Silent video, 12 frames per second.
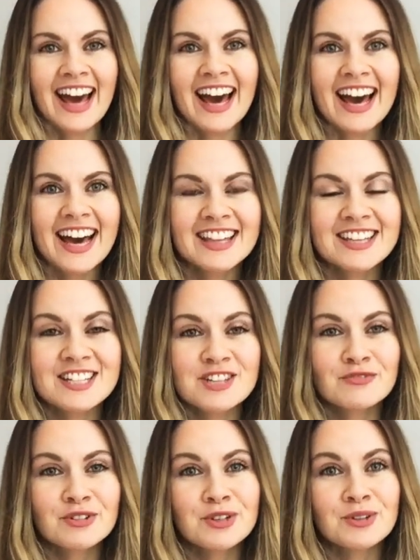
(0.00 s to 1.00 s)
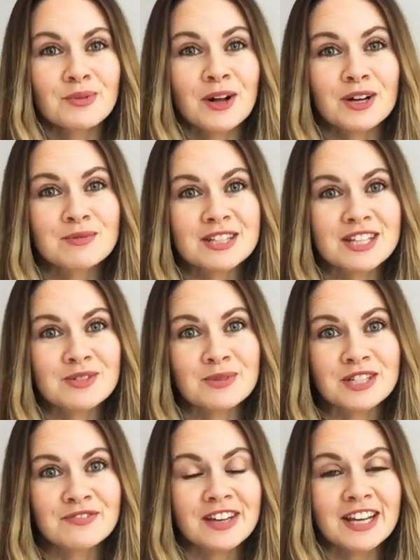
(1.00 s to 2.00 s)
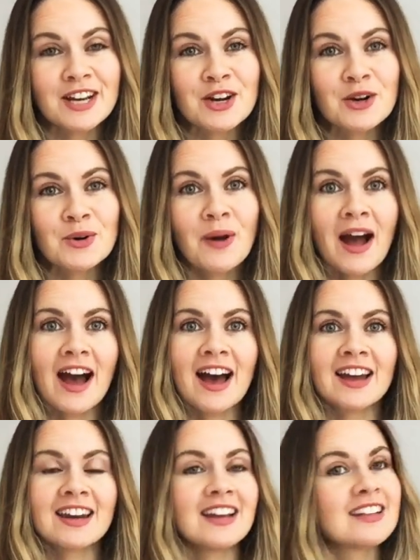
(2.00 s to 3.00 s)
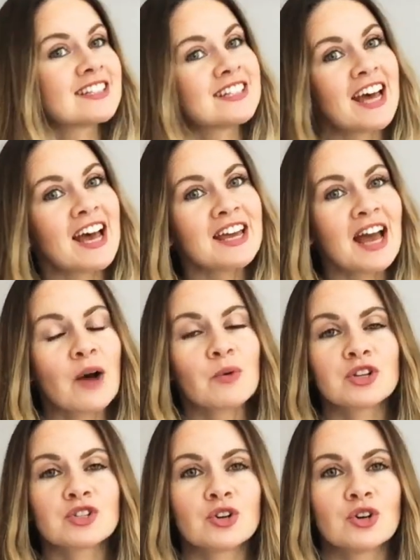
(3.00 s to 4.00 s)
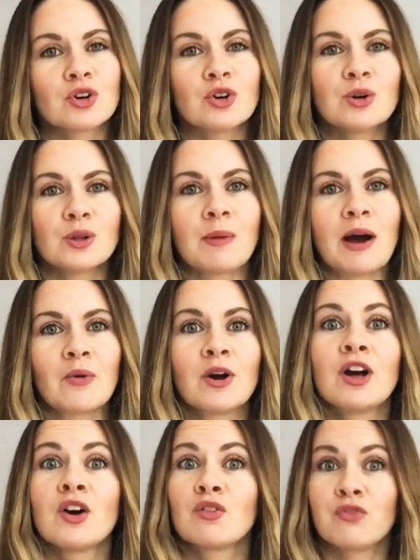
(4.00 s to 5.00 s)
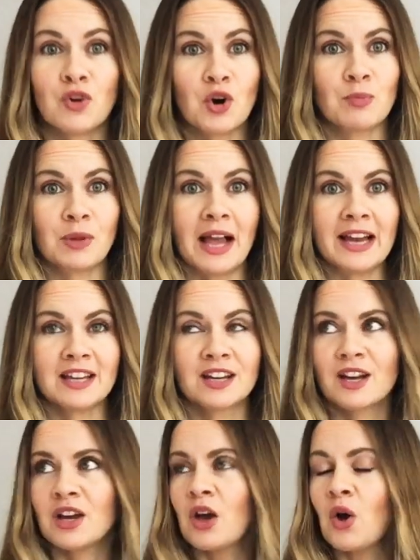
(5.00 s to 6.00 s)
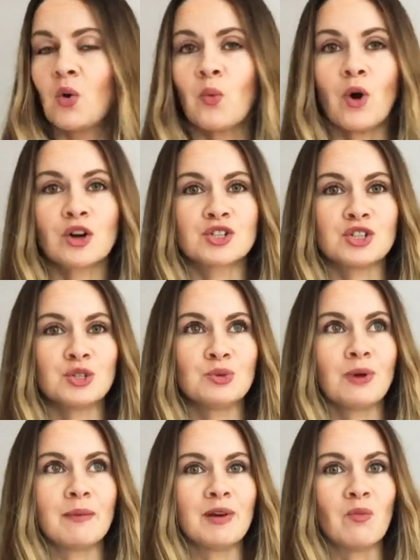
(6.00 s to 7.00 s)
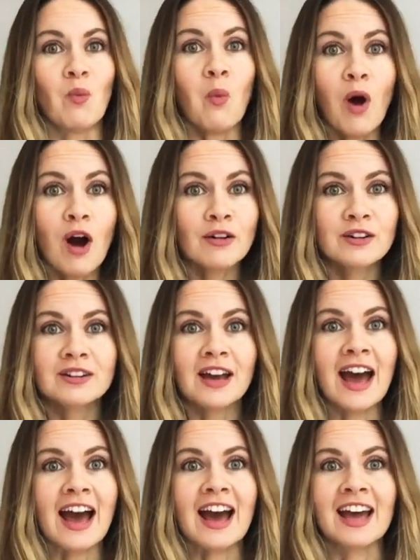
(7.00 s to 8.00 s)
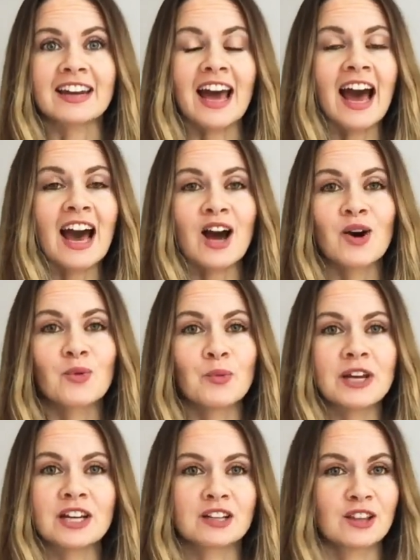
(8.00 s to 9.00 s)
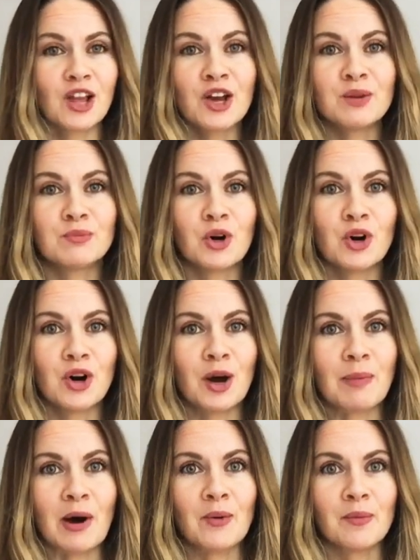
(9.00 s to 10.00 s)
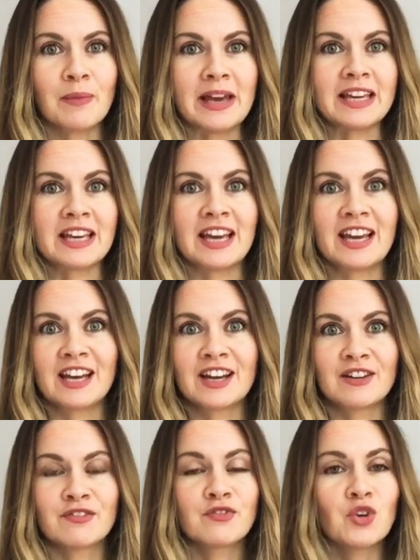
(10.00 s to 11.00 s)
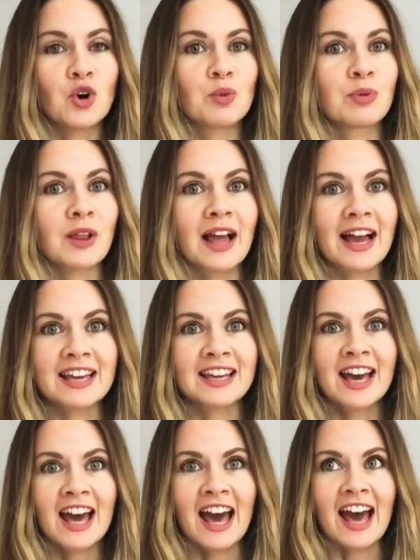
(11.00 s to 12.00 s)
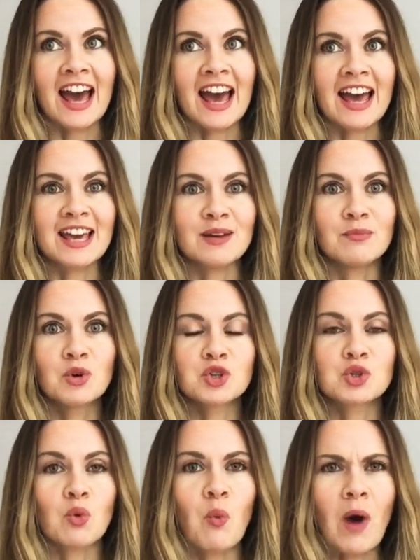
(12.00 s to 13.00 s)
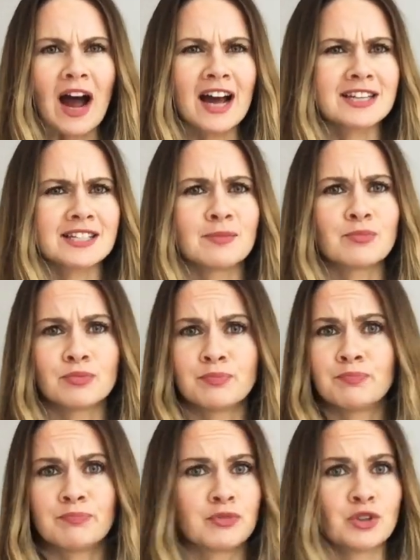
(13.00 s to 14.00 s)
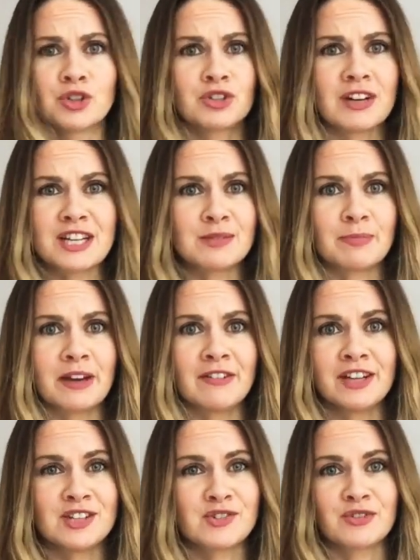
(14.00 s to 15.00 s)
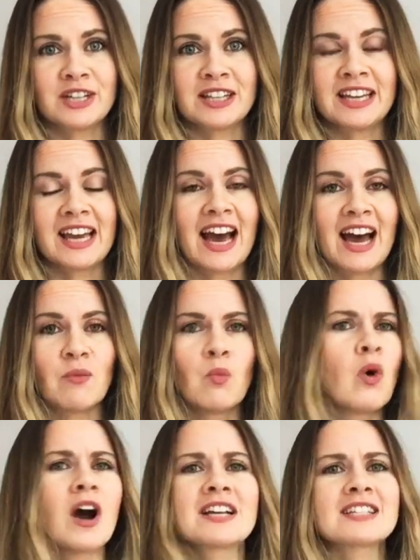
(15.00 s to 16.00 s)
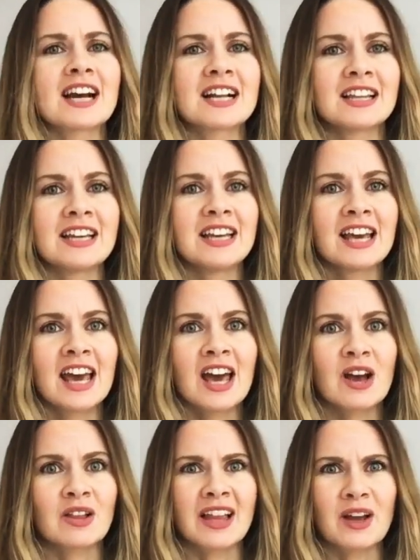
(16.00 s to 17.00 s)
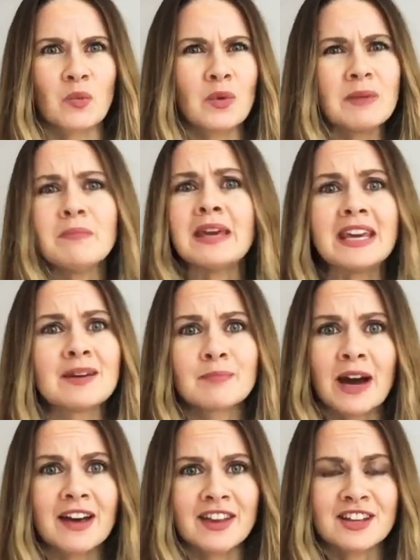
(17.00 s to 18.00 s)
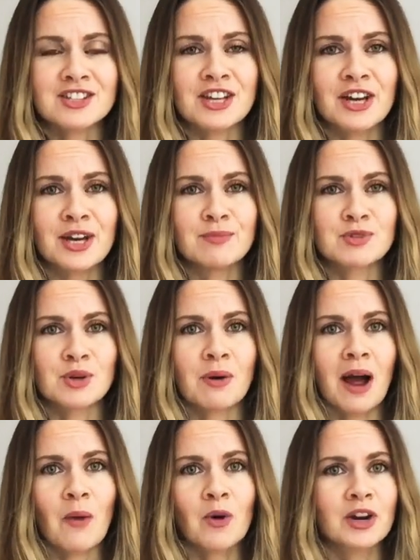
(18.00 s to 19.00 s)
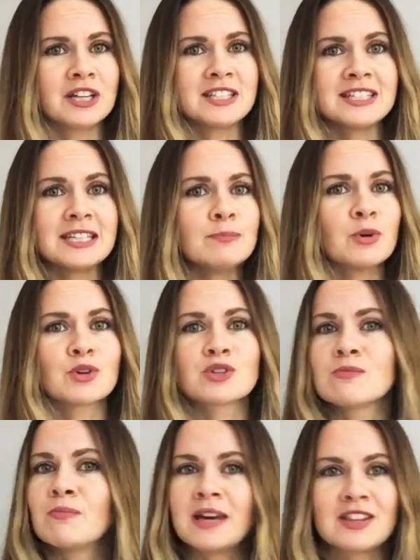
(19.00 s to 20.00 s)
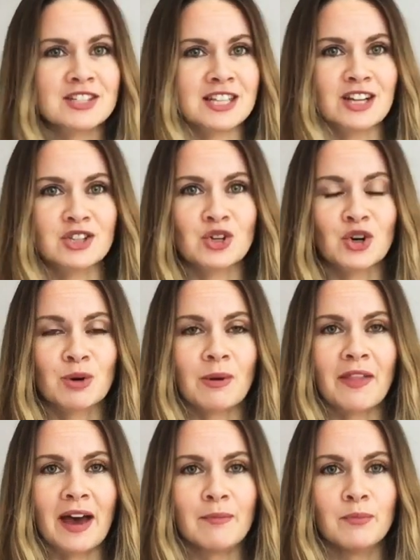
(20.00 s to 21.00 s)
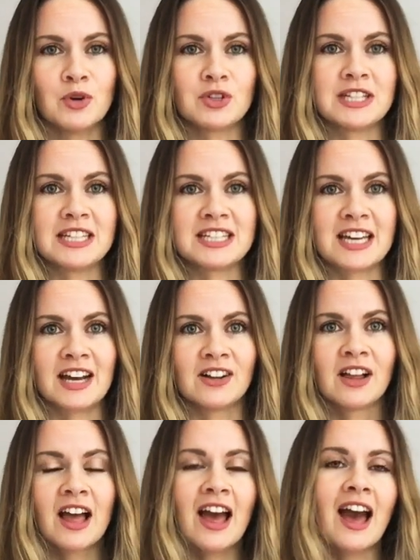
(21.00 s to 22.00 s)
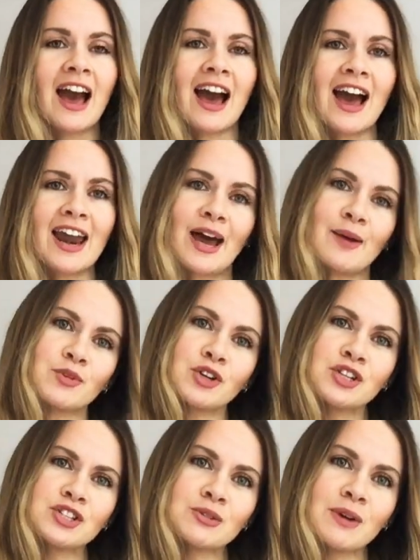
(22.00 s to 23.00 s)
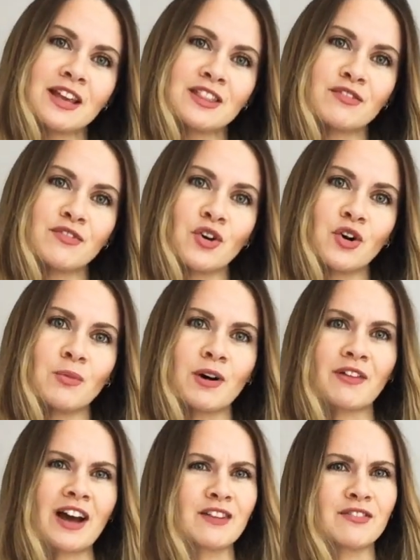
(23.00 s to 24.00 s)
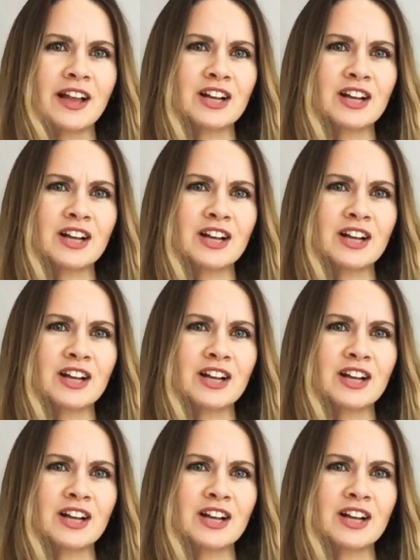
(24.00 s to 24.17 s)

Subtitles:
Hi, this is Ruth. Welcome to this week's video, and today I want to talk all about foreplay. What do women want and how we can learn more about making foreplay a much wider, broader experience really, and what exactly we mean by that term. So I want to debunk some myths and talk about that in more detail. And I'm going to do it in the form of kind of